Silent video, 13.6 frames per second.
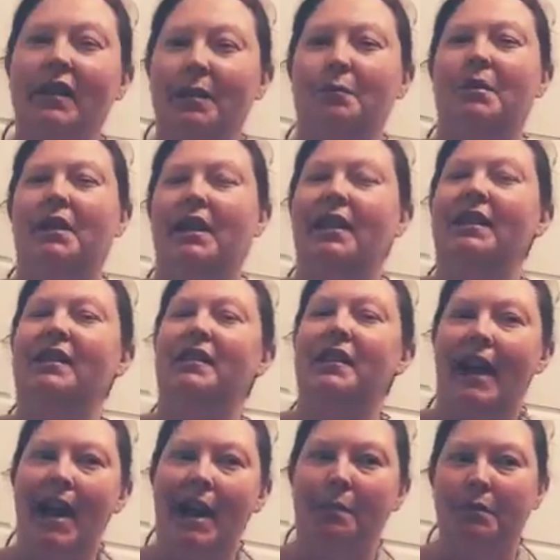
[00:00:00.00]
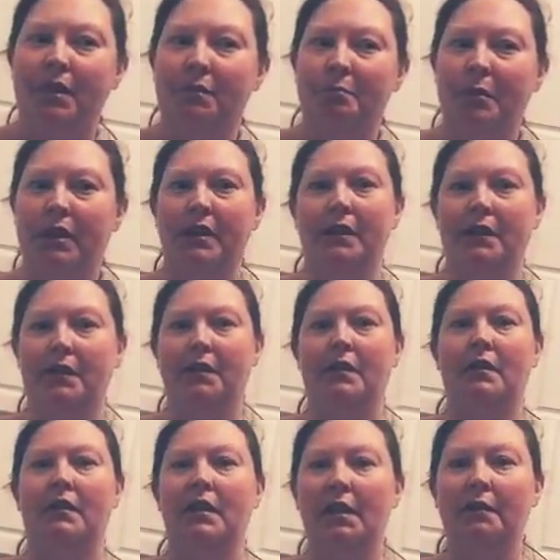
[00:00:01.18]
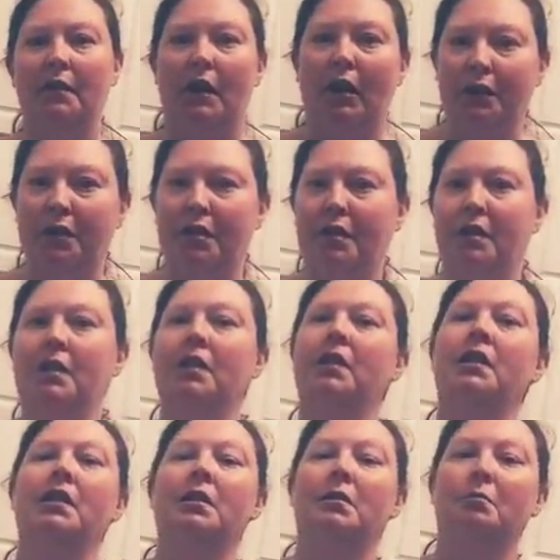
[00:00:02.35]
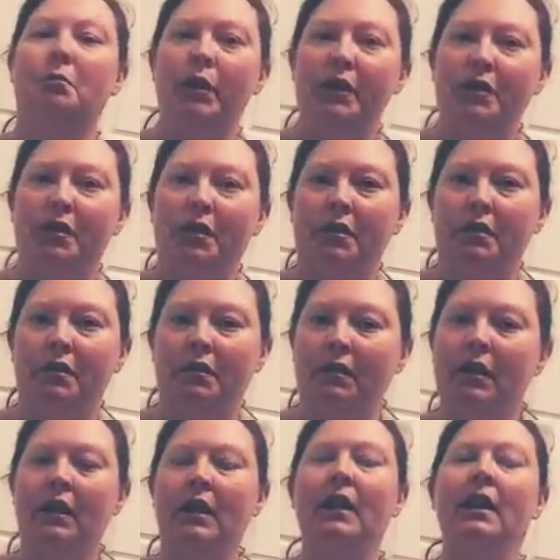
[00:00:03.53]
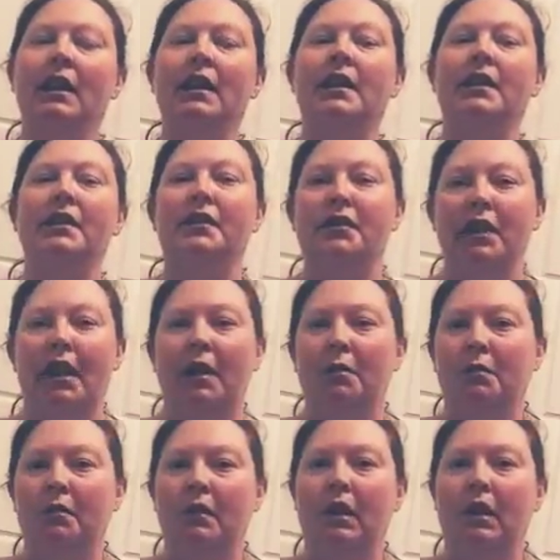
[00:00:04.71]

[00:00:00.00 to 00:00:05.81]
lips get chapped because they've lost moisture. So,